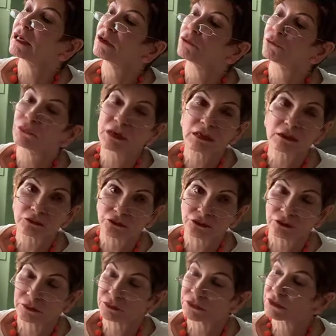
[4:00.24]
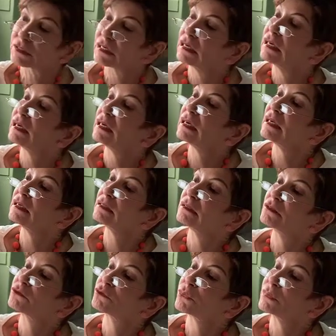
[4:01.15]
in real terms
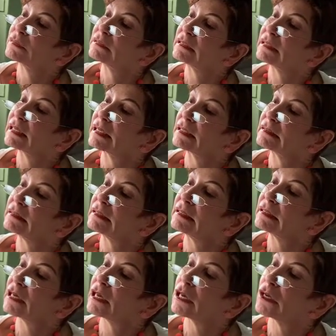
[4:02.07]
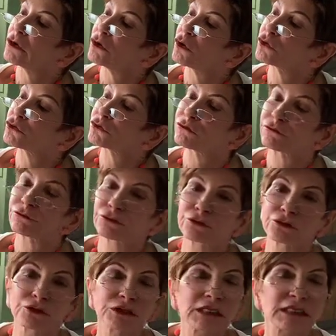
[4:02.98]
in 2019, a loss of
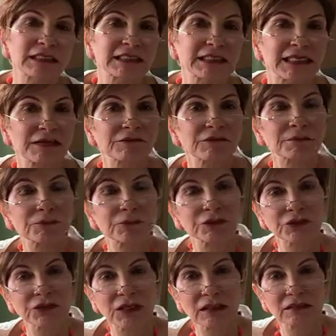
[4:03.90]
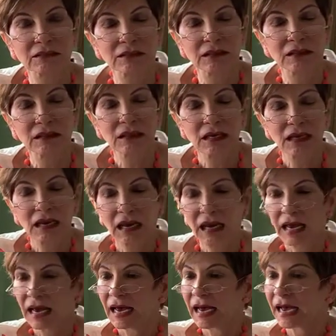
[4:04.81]
37%.
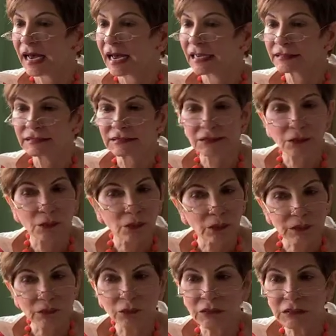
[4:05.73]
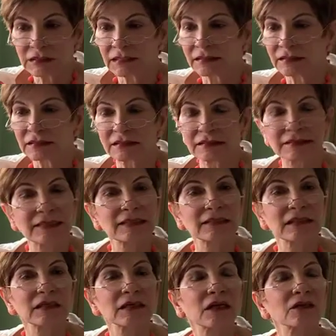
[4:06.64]
And when we did the
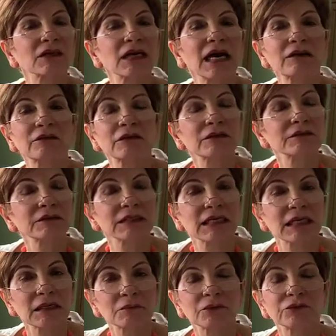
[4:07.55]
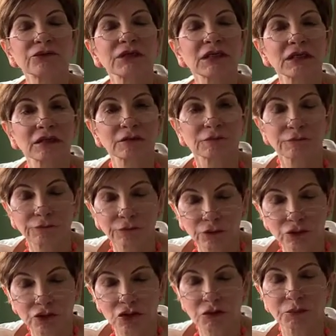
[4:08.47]
study on how Hurricane Maria
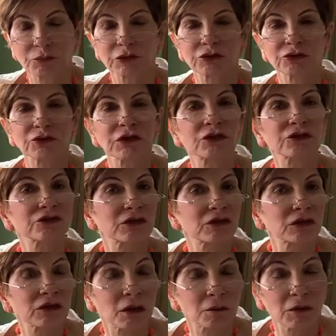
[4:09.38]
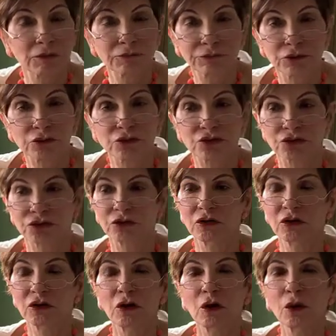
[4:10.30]
forges Puerto Rico's economic future,
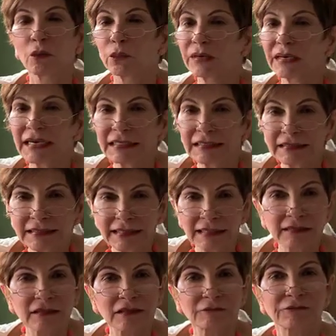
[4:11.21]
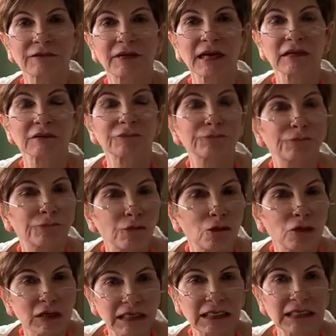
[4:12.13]
we identified
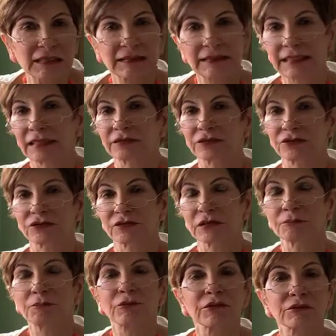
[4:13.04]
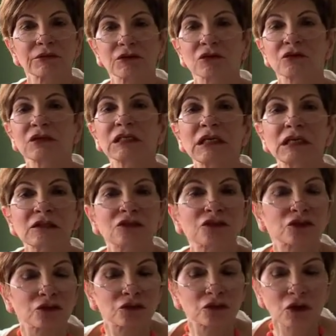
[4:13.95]
4 key sectors that Puerto Rico needs
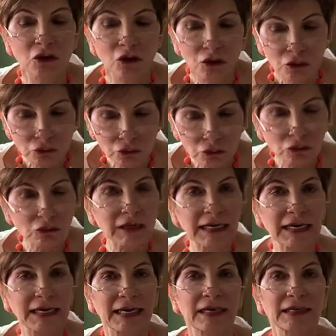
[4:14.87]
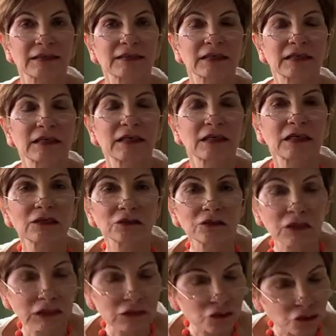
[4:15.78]
to look ahead and
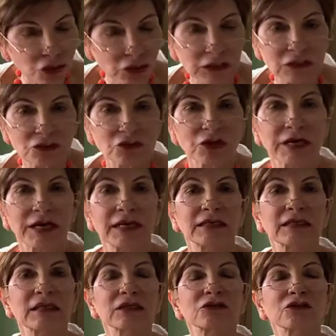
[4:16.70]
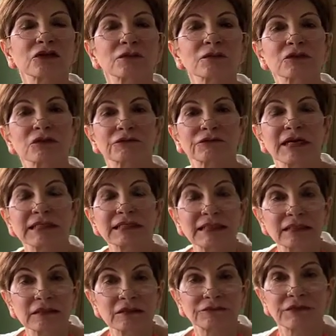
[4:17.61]
charge ahead in terms of
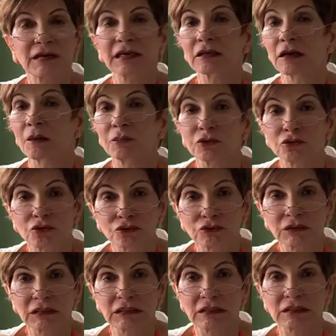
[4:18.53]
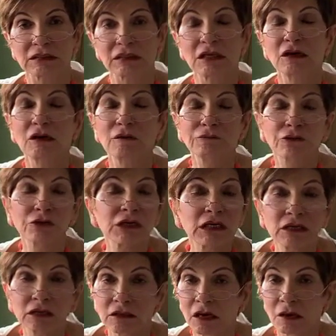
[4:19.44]
identifying opportunities for
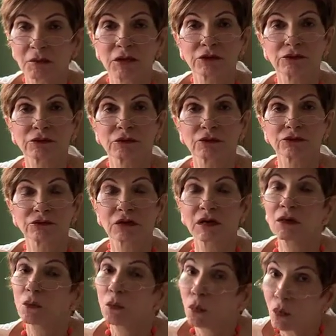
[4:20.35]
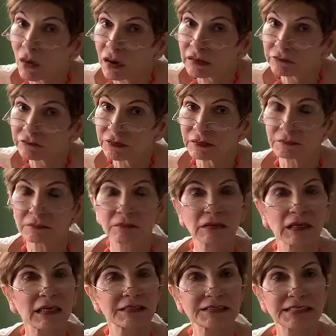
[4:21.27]
economic growth. One of them
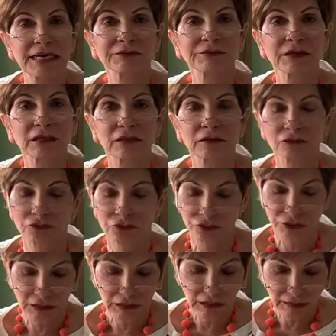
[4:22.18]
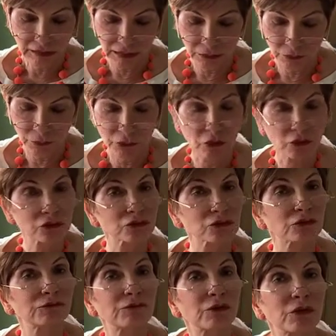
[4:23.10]
is agriculture. Then we
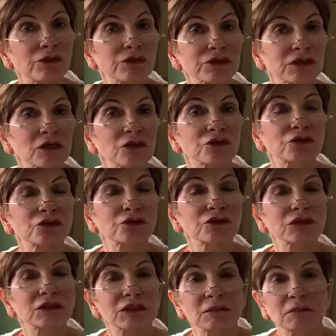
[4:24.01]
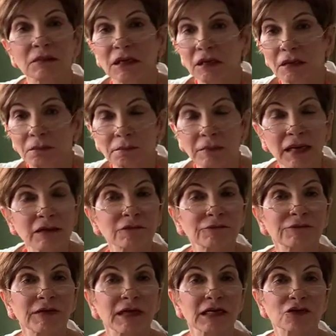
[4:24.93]
also focused on tourism,
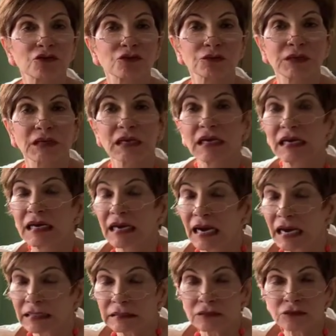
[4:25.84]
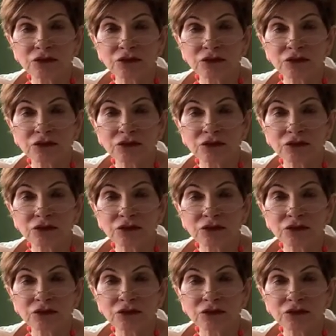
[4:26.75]
manufacturing, and in